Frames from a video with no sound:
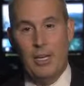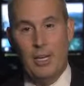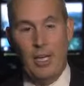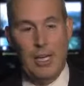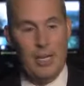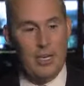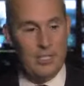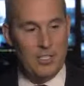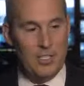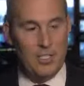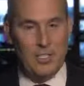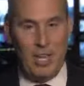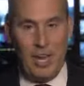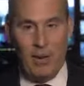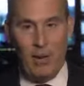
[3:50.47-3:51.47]
And is
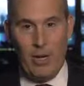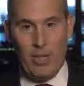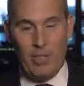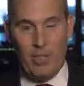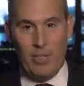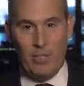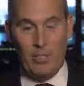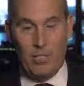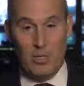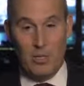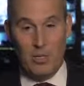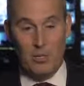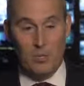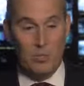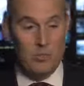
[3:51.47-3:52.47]
this how I think
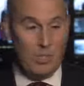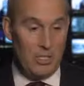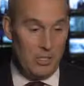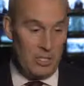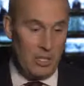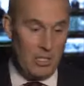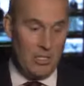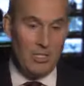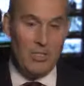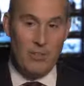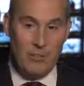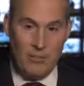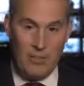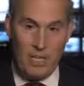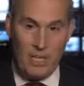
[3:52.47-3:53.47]
someone would be seen as
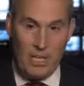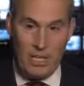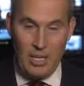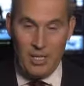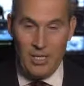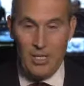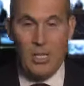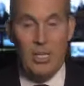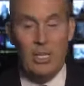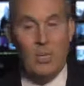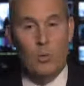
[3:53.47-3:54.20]
fitting in